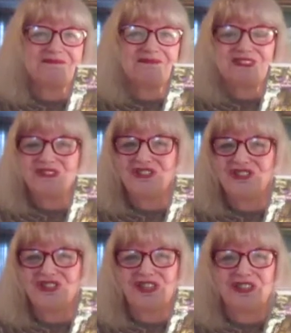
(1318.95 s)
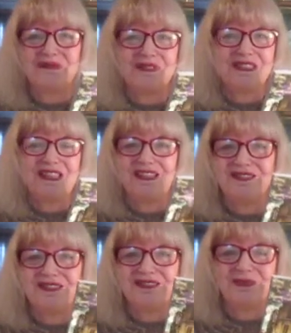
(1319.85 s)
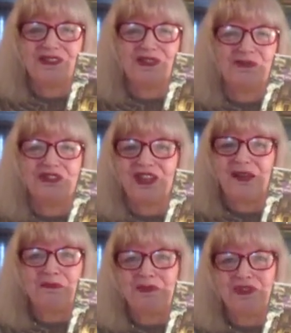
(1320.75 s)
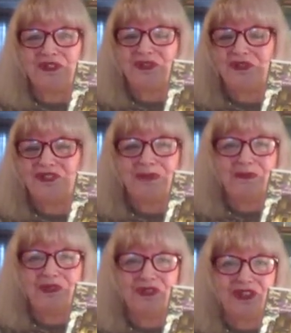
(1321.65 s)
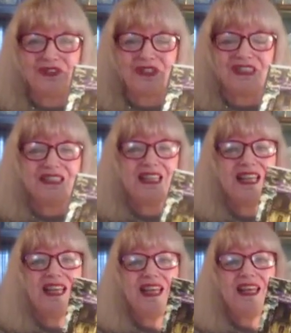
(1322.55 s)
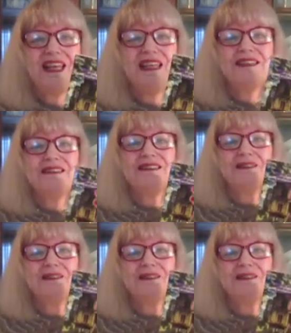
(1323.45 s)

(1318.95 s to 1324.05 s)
charming houses with so much atmosphere. They were so atmospheric, and